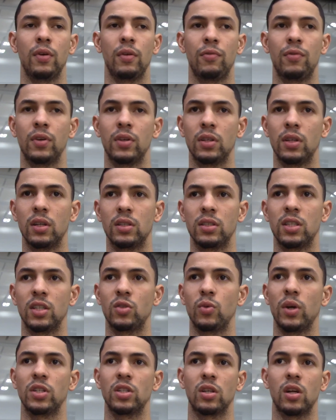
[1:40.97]
If a
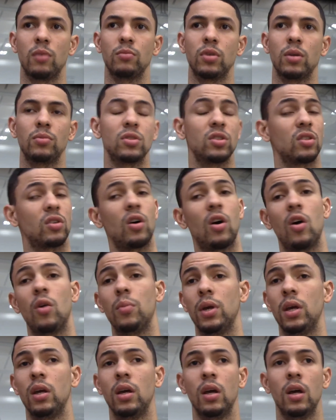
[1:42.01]
situation comes up, just to call
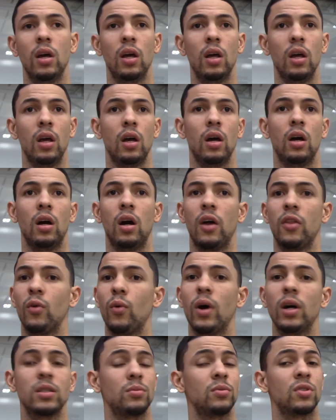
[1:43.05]
me.
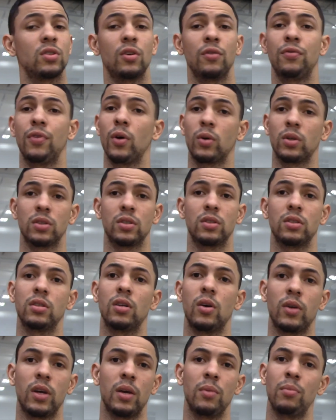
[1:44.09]
Otherwise, I'm just going to focus
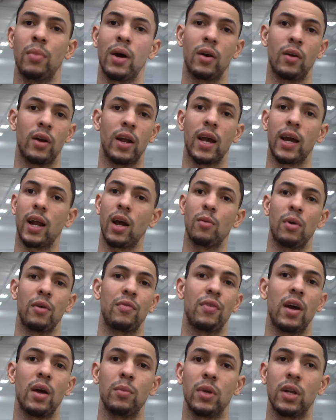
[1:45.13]
on getting better and hanging out with my
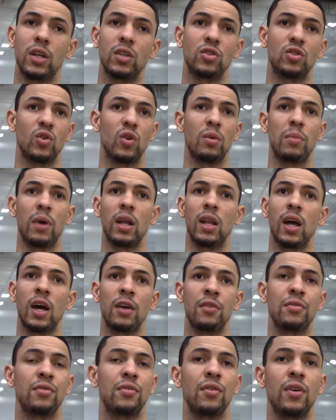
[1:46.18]
family and enjoying my
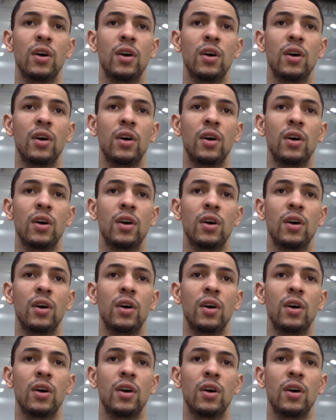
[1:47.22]
life.